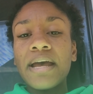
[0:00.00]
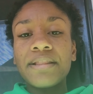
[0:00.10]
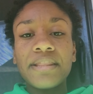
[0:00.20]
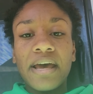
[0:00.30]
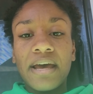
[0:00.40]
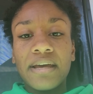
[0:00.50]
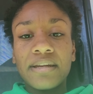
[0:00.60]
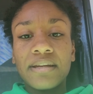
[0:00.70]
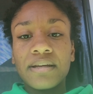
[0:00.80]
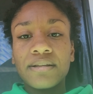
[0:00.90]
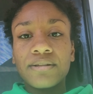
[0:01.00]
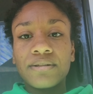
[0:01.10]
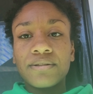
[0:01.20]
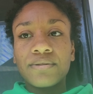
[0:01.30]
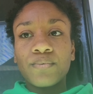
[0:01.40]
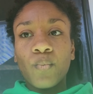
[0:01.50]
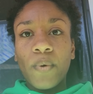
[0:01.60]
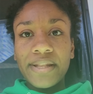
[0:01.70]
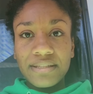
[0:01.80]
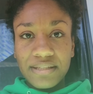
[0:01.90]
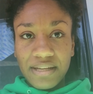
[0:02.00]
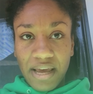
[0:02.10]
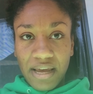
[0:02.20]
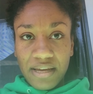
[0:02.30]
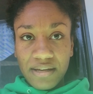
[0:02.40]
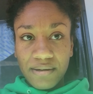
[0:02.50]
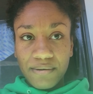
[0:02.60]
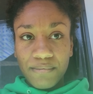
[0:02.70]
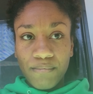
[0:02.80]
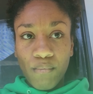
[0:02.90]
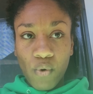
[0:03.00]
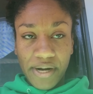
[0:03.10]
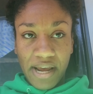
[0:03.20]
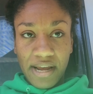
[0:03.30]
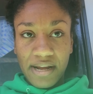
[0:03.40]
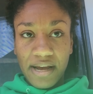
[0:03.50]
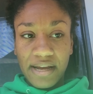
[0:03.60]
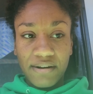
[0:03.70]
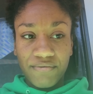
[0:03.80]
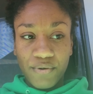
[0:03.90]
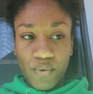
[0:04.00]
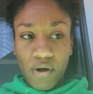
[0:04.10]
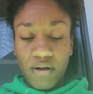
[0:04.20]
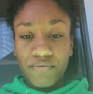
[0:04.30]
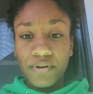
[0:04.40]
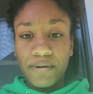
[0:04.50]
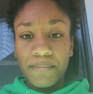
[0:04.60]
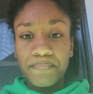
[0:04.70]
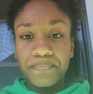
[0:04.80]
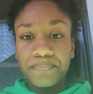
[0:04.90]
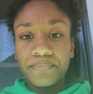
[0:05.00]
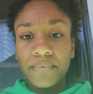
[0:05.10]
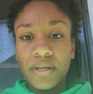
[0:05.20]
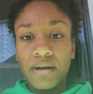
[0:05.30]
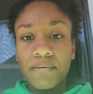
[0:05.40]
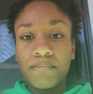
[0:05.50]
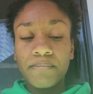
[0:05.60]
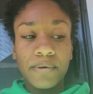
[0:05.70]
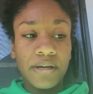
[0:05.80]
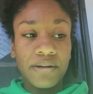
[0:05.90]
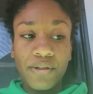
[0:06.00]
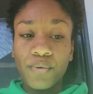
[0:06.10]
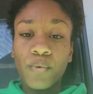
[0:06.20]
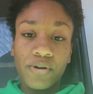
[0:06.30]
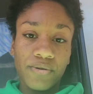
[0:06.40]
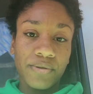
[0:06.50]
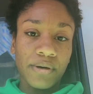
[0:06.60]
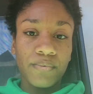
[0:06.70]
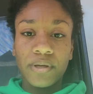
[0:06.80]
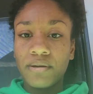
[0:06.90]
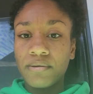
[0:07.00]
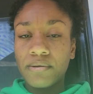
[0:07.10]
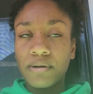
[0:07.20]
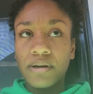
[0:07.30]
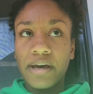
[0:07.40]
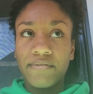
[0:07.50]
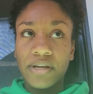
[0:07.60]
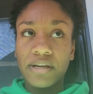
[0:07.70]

And then Wednesday morning, I get a phone call from another worker that we have a